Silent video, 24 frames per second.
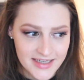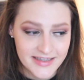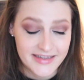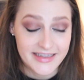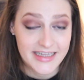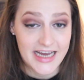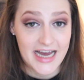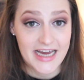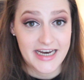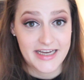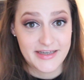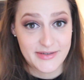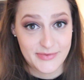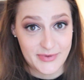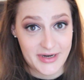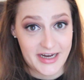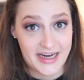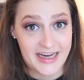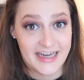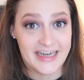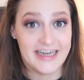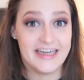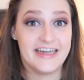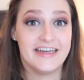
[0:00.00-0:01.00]
That is
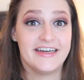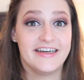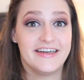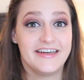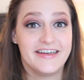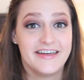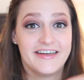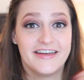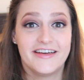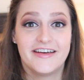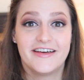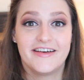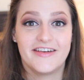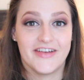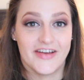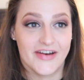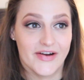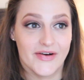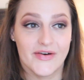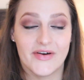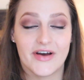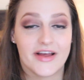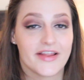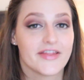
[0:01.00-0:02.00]
why,
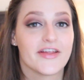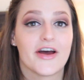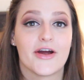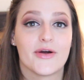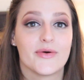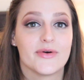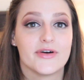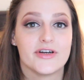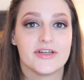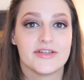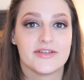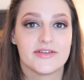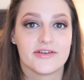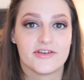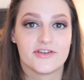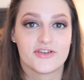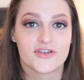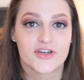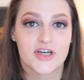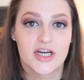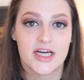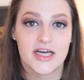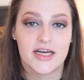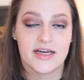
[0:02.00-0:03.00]
a thyroid
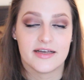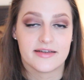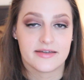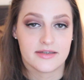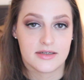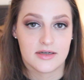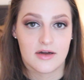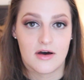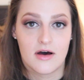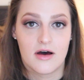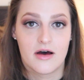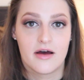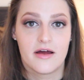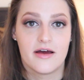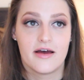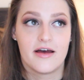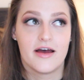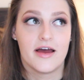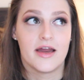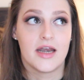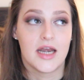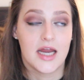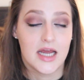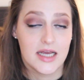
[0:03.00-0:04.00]
surgery is not
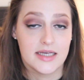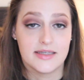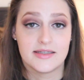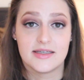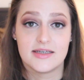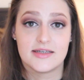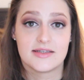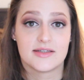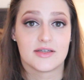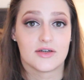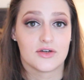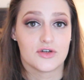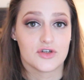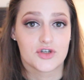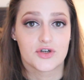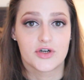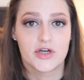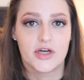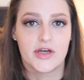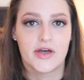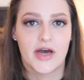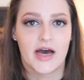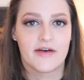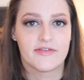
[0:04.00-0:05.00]
an easy
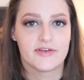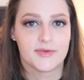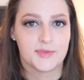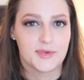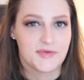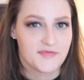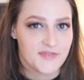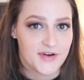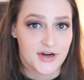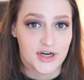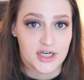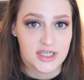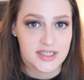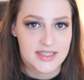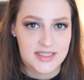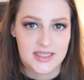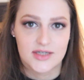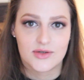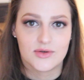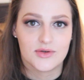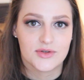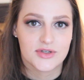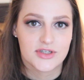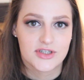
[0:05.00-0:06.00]
surgery. You have to be a very
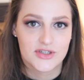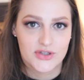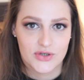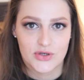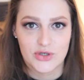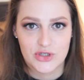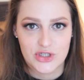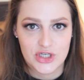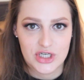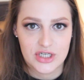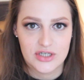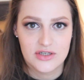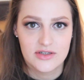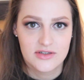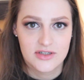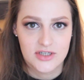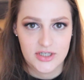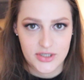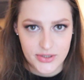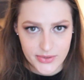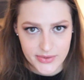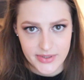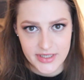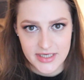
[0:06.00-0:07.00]
skilled surgeon to
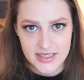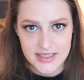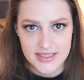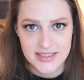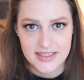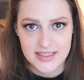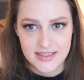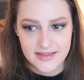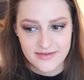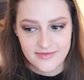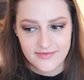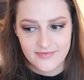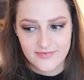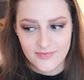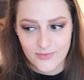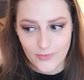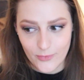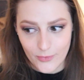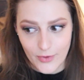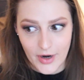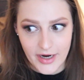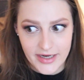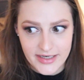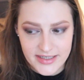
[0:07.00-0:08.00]
do this
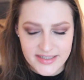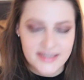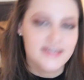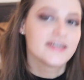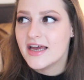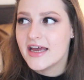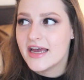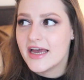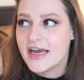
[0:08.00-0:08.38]
right.